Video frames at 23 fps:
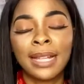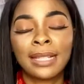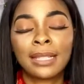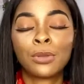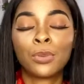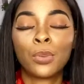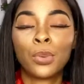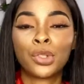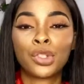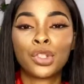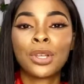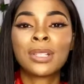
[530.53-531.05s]
It
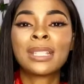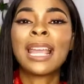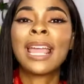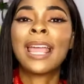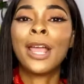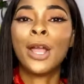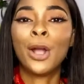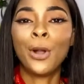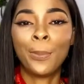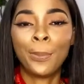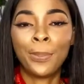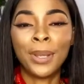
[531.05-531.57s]
was just
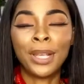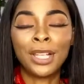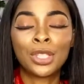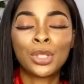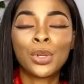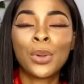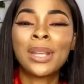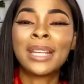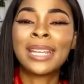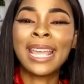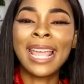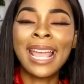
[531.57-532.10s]
helping. So
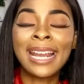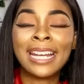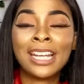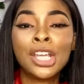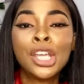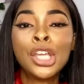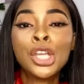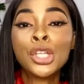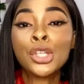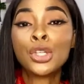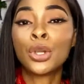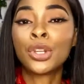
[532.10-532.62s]
in the end,
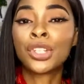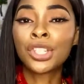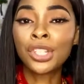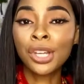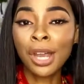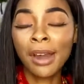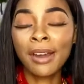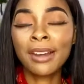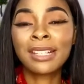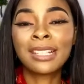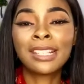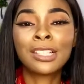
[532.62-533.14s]
your
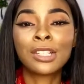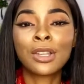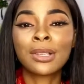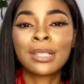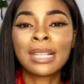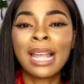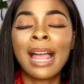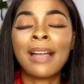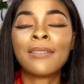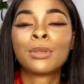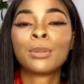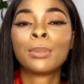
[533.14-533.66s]
charity doesn't
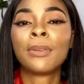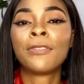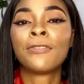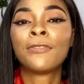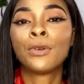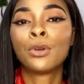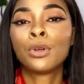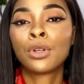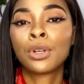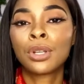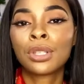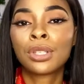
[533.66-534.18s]
have to be
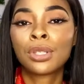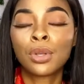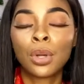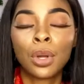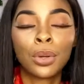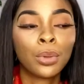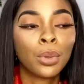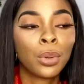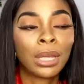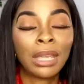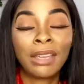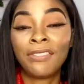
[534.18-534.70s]
focused
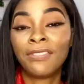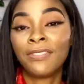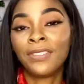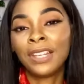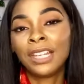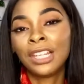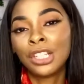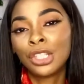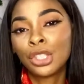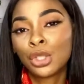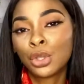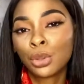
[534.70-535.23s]
on
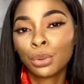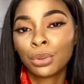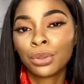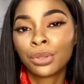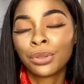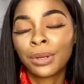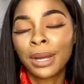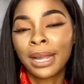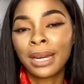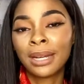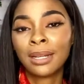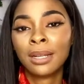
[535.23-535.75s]
feeding
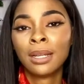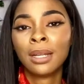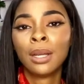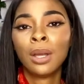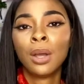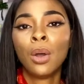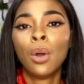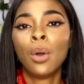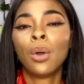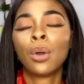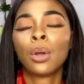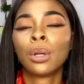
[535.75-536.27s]
children
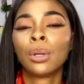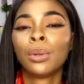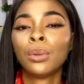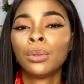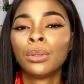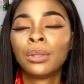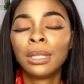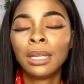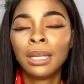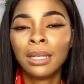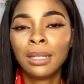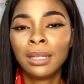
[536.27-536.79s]
or
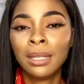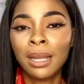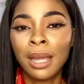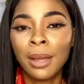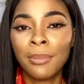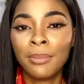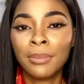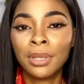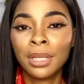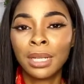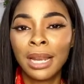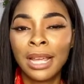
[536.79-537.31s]
clothing
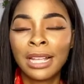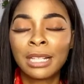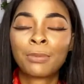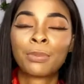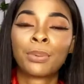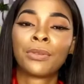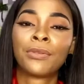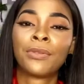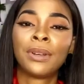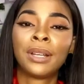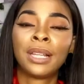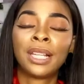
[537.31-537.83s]
less
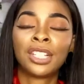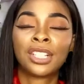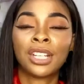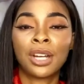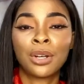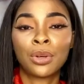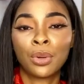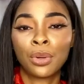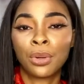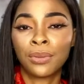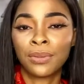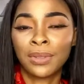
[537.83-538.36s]
privileged and
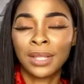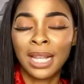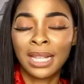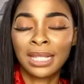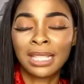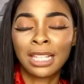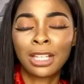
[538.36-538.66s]
all of that.